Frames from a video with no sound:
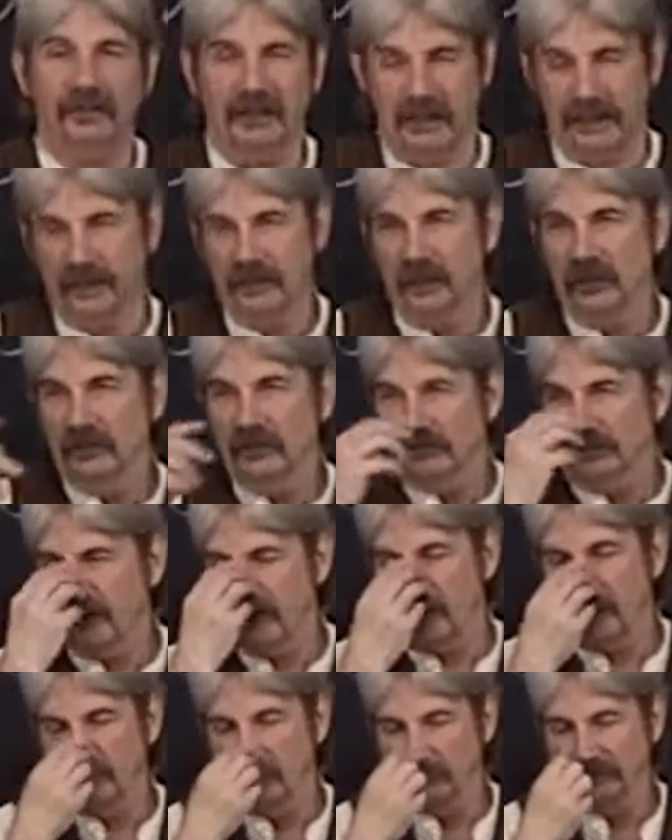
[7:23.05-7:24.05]
Okay,
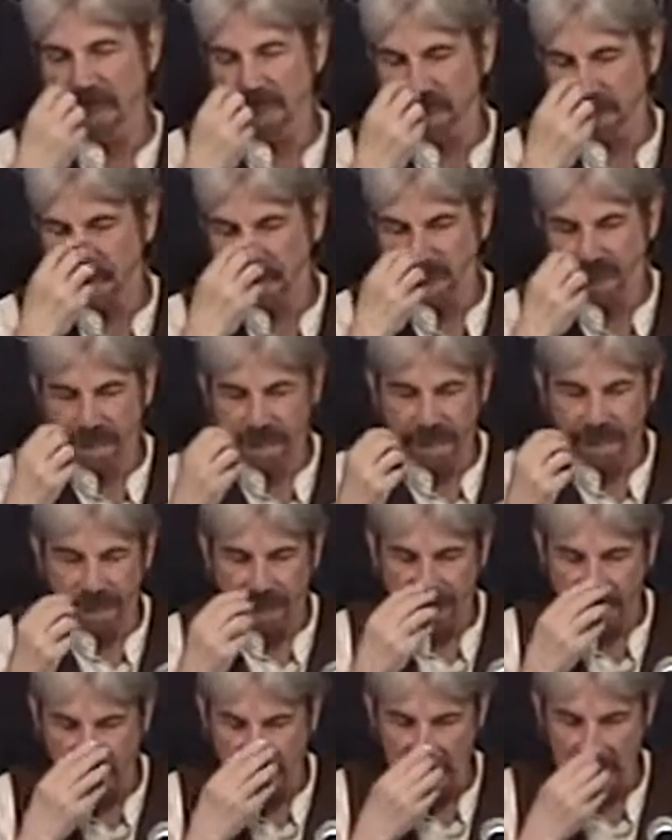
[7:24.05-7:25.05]
so
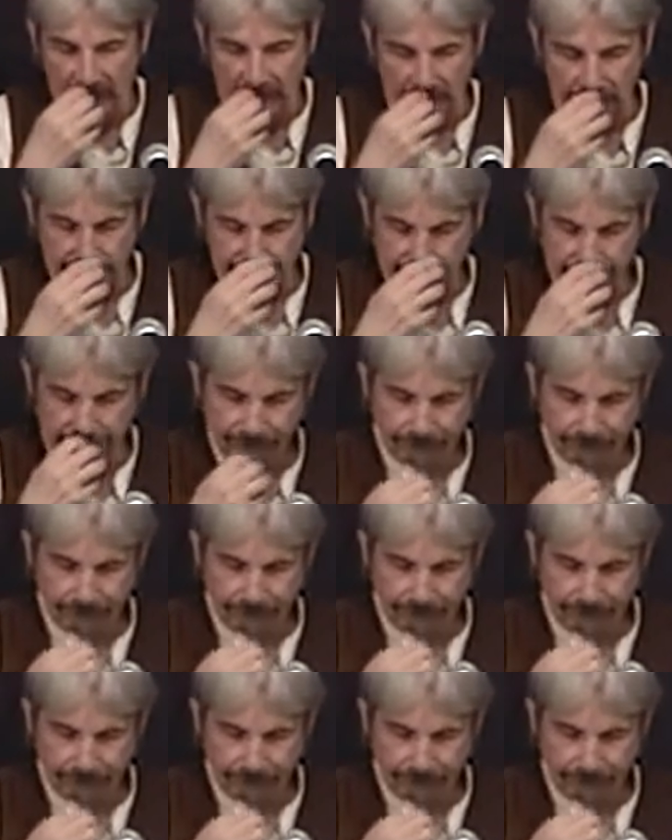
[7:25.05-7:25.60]
um,